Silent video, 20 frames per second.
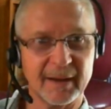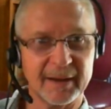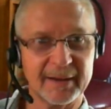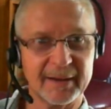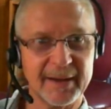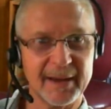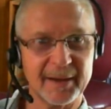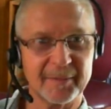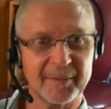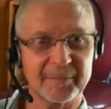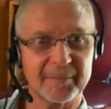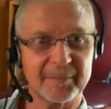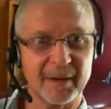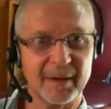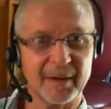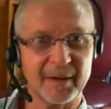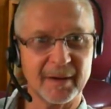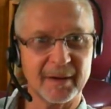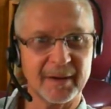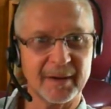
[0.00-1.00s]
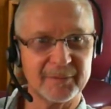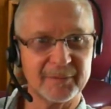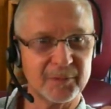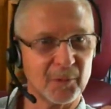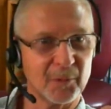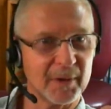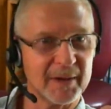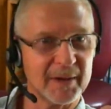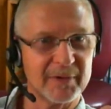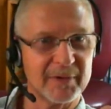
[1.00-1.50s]
can't
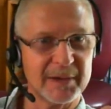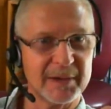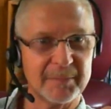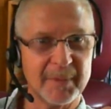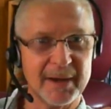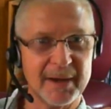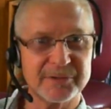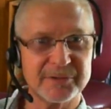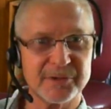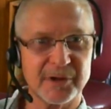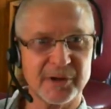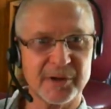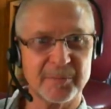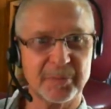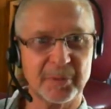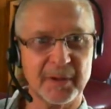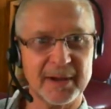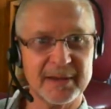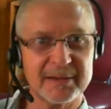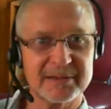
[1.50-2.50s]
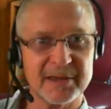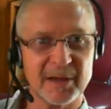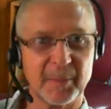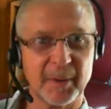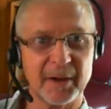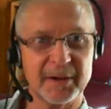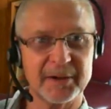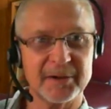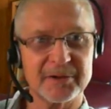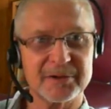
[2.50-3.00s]
don't have any major complaints. How
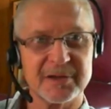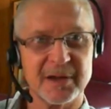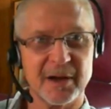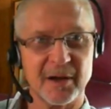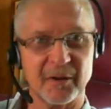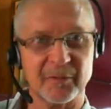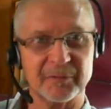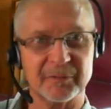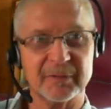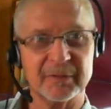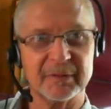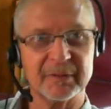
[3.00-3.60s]
about yourself?